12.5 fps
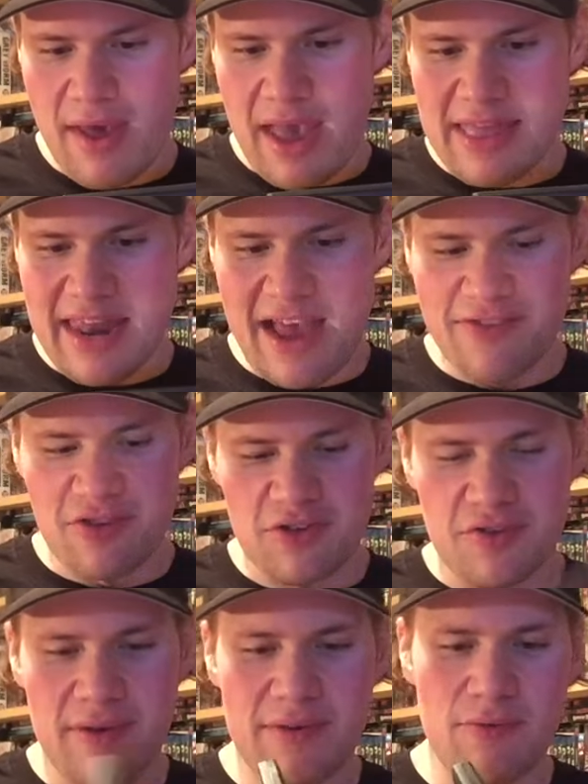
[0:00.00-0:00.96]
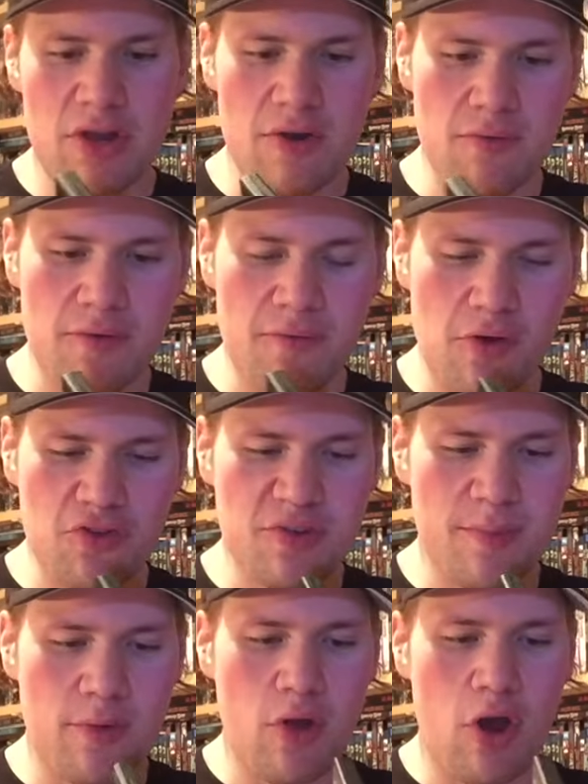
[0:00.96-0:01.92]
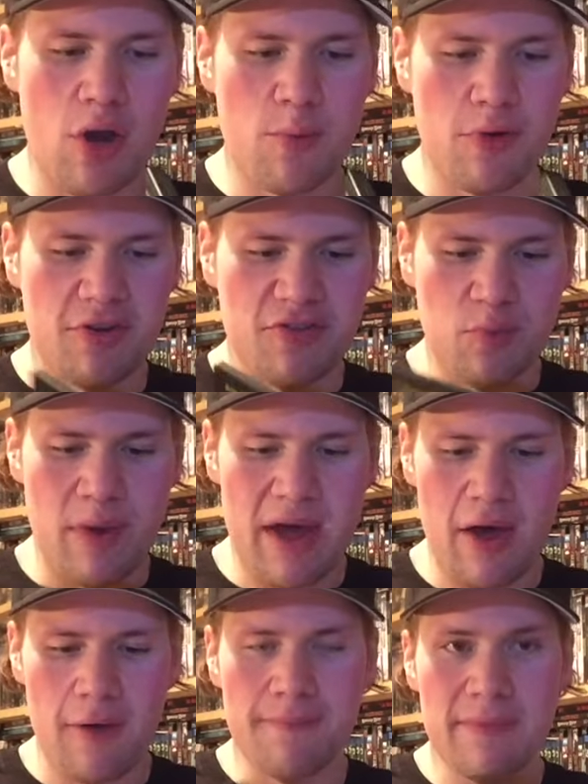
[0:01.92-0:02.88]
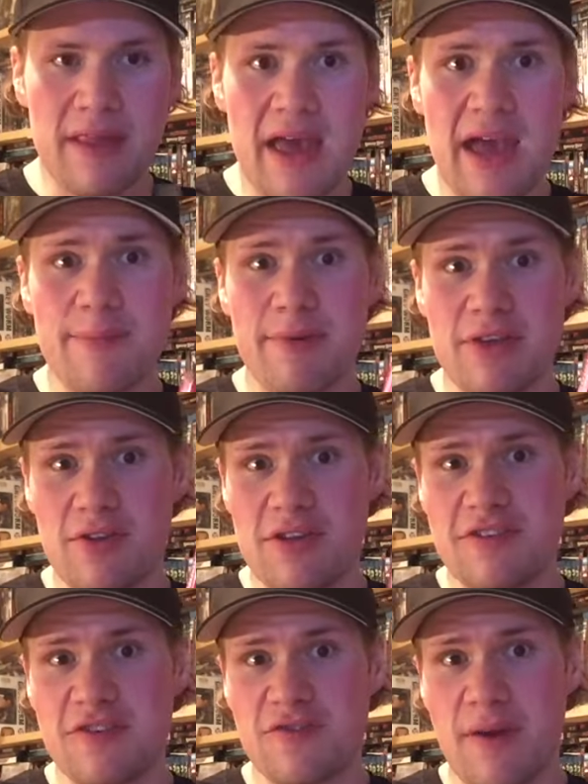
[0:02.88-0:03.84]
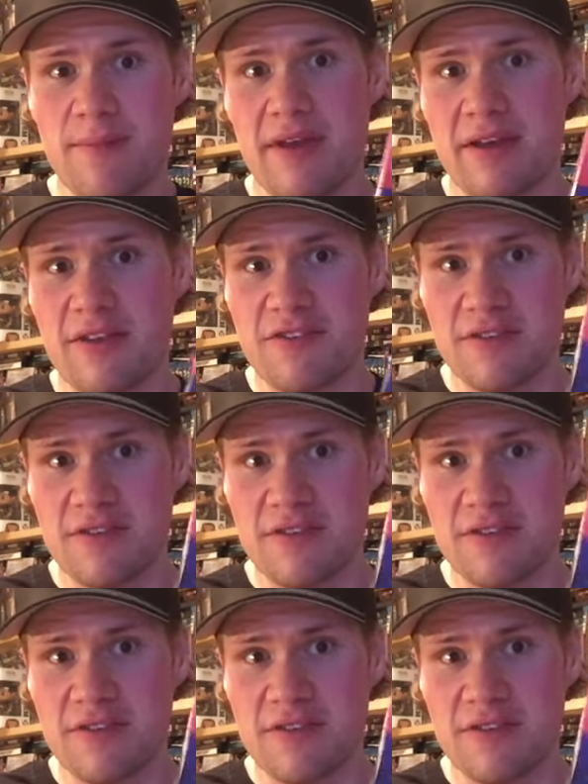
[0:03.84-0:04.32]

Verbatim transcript: and then has also, you know, reversible artwork as well. And but, you know, this is from the